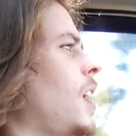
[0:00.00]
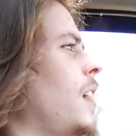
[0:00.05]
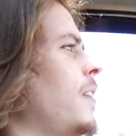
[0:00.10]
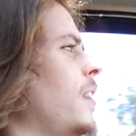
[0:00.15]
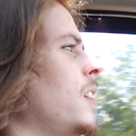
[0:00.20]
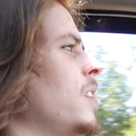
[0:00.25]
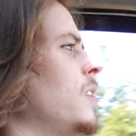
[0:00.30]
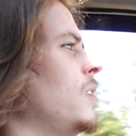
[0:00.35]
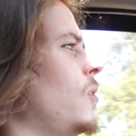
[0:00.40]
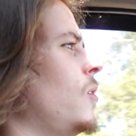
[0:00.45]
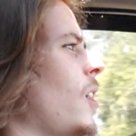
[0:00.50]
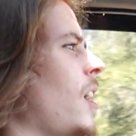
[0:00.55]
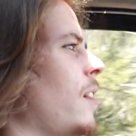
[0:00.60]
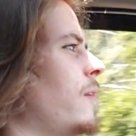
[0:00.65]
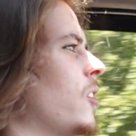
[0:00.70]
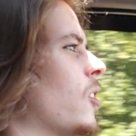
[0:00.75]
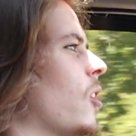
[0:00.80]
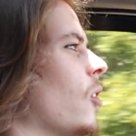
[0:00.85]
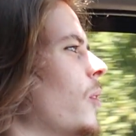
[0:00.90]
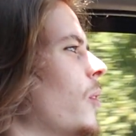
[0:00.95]
and then you
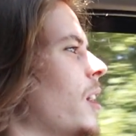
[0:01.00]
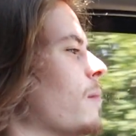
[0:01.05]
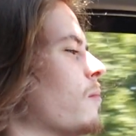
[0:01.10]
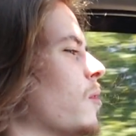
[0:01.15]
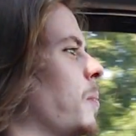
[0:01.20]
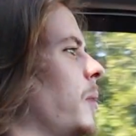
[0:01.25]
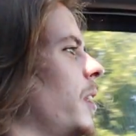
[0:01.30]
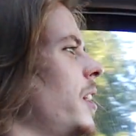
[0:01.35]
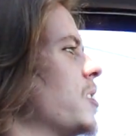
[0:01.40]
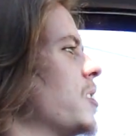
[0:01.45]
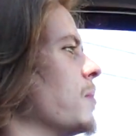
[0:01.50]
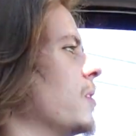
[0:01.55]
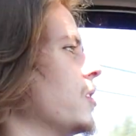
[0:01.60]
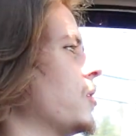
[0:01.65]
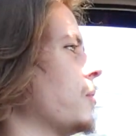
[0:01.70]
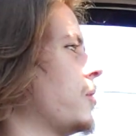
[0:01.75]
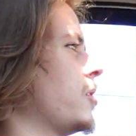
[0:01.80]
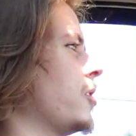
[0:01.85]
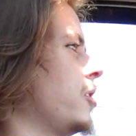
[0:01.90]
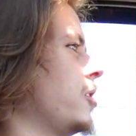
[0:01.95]
have your OEM
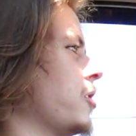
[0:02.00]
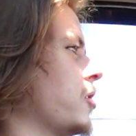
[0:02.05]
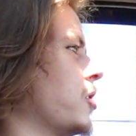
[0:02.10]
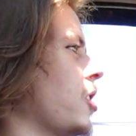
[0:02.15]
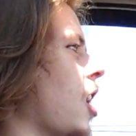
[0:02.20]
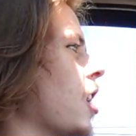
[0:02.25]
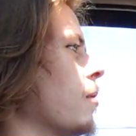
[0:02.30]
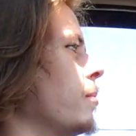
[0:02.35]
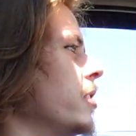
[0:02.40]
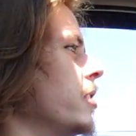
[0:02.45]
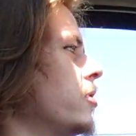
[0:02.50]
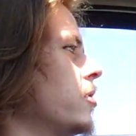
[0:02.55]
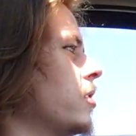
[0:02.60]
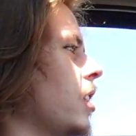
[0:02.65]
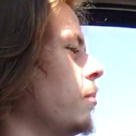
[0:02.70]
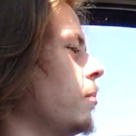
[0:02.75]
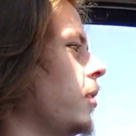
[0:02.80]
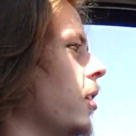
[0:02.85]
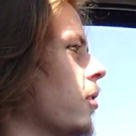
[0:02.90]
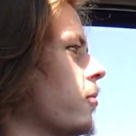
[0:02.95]
replacements, which are just garbage.
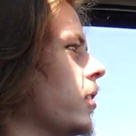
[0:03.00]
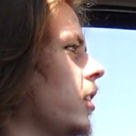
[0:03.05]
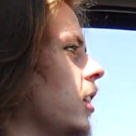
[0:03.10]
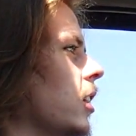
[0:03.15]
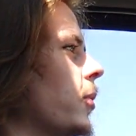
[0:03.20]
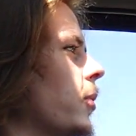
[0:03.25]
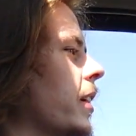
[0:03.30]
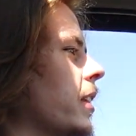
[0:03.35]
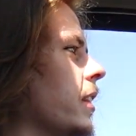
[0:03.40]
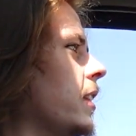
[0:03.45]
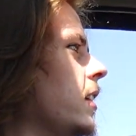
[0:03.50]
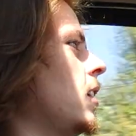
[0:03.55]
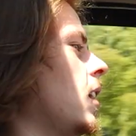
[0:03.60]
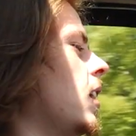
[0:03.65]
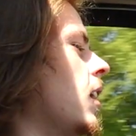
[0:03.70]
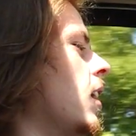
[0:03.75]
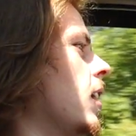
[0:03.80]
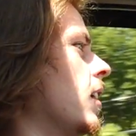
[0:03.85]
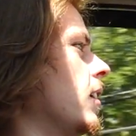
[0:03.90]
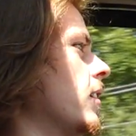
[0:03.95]
They blow really quickly.
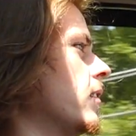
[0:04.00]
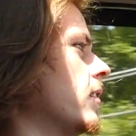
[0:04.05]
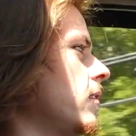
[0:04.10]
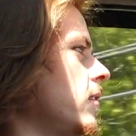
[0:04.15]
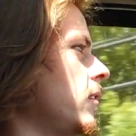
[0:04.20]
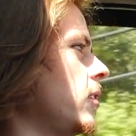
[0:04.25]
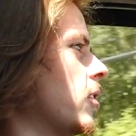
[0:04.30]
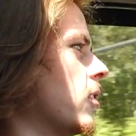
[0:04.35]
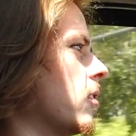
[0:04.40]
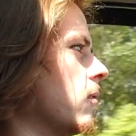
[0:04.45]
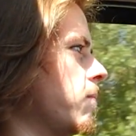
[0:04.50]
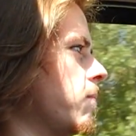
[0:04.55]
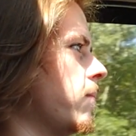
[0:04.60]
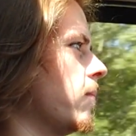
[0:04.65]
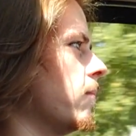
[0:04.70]
Your